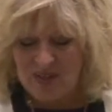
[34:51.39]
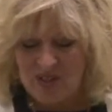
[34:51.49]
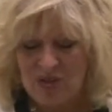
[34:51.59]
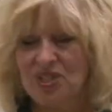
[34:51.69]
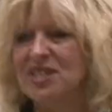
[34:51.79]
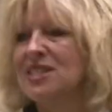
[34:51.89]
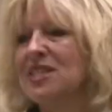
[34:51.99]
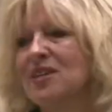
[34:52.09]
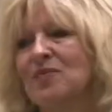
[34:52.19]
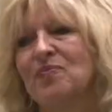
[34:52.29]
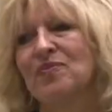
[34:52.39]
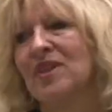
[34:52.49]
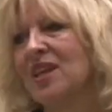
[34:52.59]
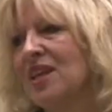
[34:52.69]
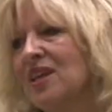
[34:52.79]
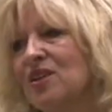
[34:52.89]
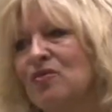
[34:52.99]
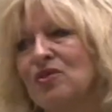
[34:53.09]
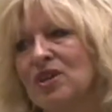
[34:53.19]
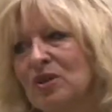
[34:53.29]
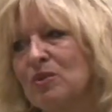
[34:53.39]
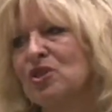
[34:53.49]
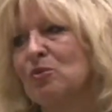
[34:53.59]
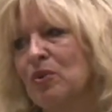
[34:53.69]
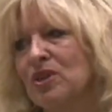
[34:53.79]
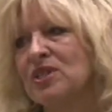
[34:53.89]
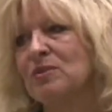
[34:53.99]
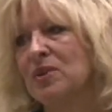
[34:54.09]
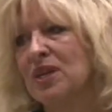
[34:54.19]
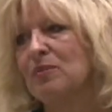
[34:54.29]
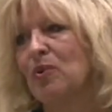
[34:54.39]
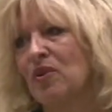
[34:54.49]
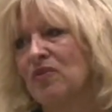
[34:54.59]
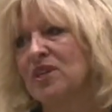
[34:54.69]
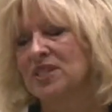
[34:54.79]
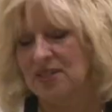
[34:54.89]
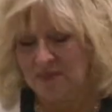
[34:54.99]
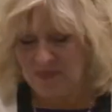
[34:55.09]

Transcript: So just, you really want your books to be perfect.